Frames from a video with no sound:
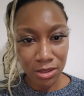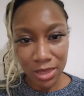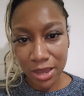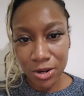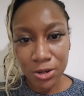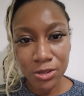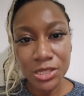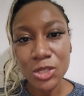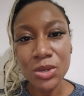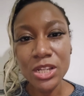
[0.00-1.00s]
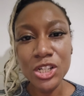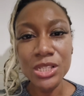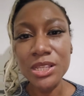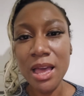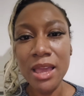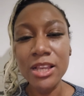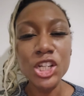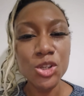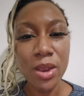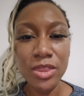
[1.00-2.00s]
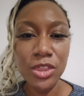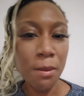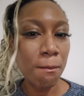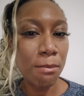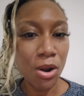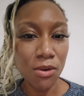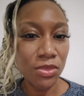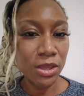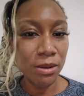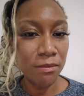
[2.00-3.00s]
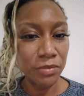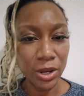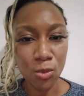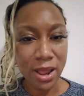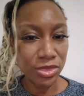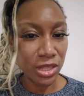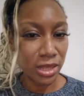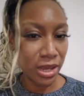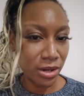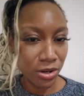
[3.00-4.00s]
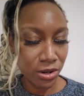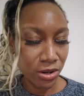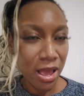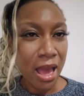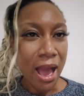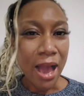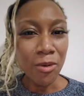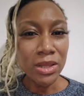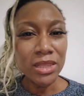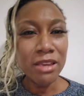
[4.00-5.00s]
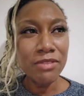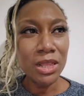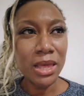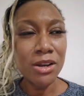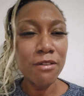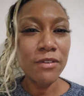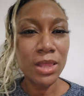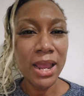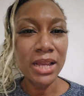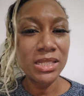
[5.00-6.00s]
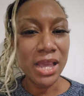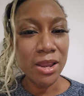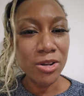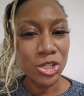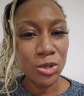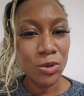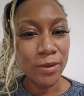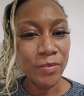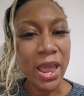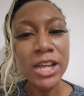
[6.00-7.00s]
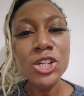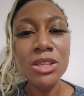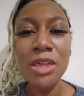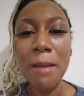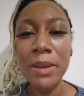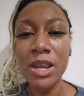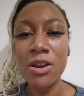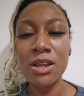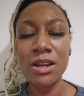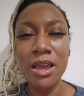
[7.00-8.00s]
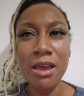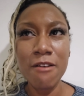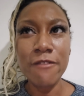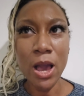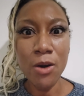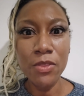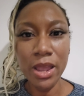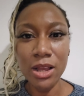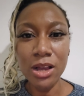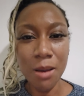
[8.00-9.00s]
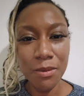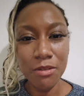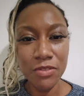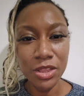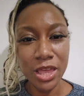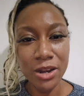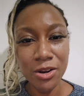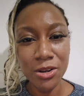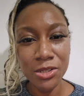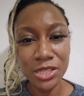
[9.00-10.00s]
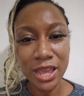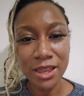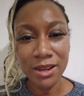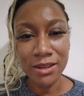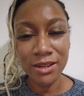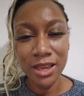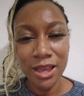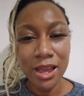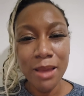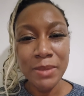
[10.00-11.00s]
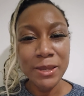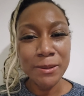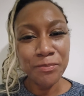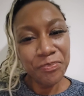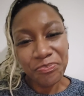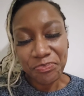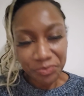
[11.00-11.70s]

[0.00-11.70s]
the letters, you can just like shred them, burn them, like write the letter. I would leave the letter for like a day or two. And actually, that parent found like a couple of the letters. And I mean,